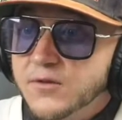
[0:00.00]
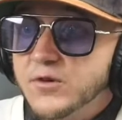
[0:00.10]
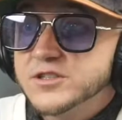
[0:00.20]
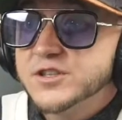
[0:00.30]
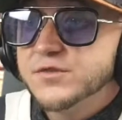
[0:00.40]
and
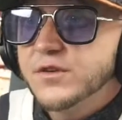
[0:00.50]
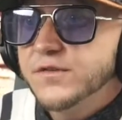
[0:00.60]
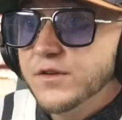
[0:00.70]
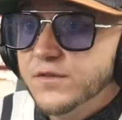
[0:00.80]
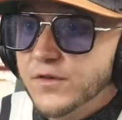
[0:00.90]
rushes for a
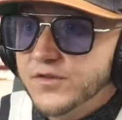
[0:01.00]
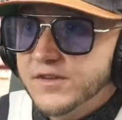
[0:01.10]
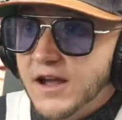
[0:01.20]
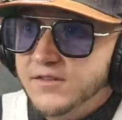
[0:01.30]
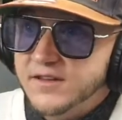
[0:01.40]
few
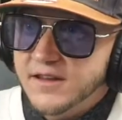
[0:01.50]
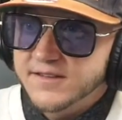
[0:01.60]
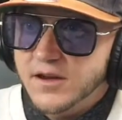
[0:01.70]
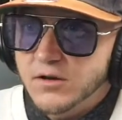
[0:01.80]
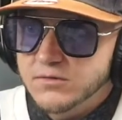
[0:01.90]
first downs and
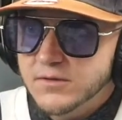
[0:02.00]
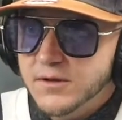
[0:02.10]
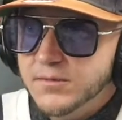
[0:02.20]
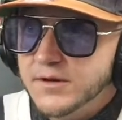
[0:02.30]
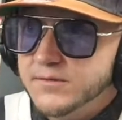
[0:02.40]
let's go.
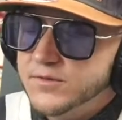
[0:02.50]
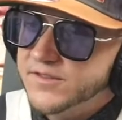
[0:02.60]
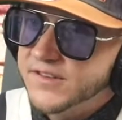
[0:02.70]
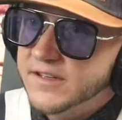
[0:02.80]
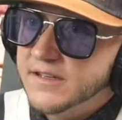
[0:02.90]
But
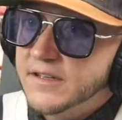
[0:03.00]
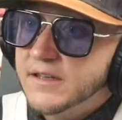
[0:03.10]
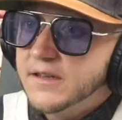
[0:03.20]
we'll see.